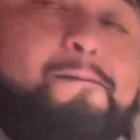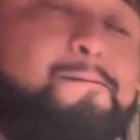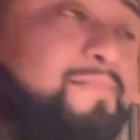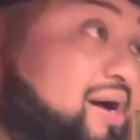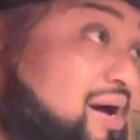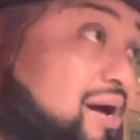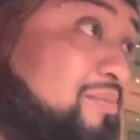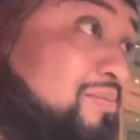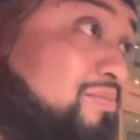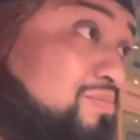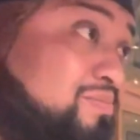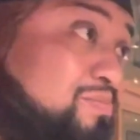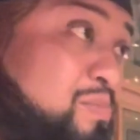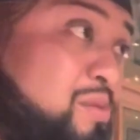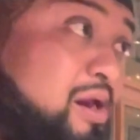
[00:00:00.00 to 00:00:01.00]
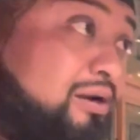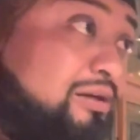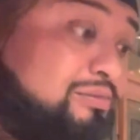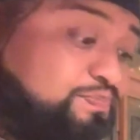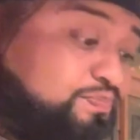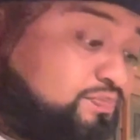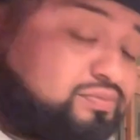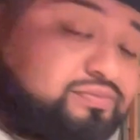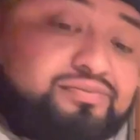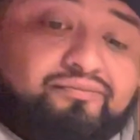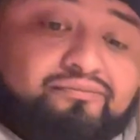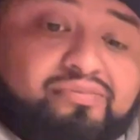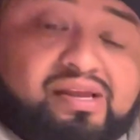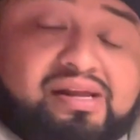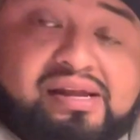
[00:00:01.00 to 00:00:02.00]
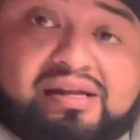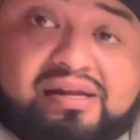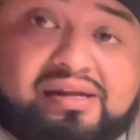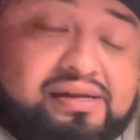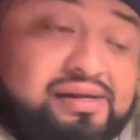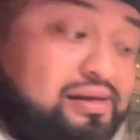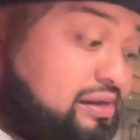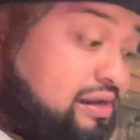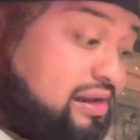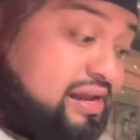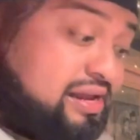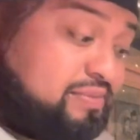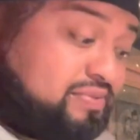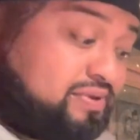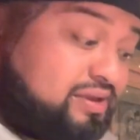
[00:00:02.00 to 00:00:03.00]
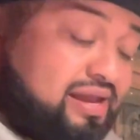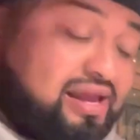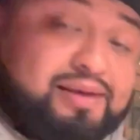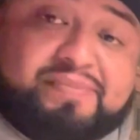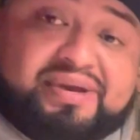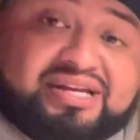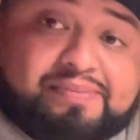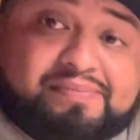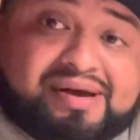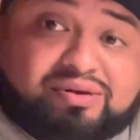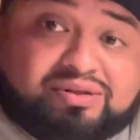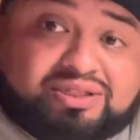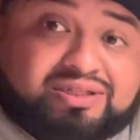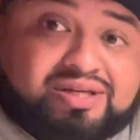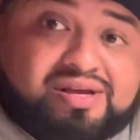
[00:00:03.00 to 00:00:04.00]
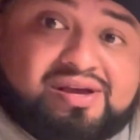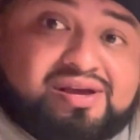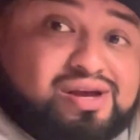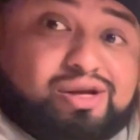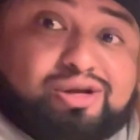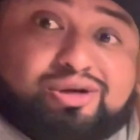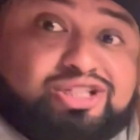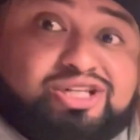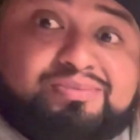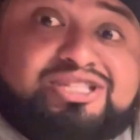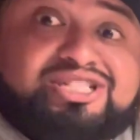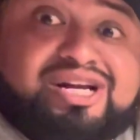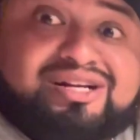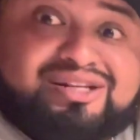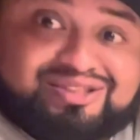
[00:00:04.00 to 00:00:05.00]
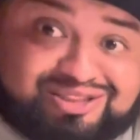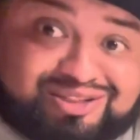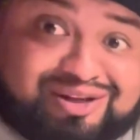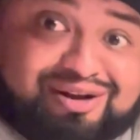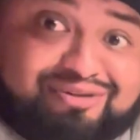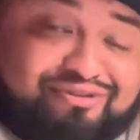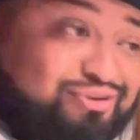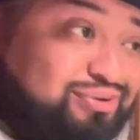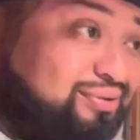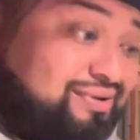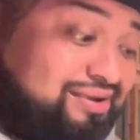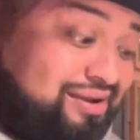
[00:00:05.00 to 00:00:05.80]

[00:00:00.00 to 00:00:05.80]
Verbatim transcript: Bomb. Look at this. Hey, hey, Mickey Mouse, your chimichanga suck, fool.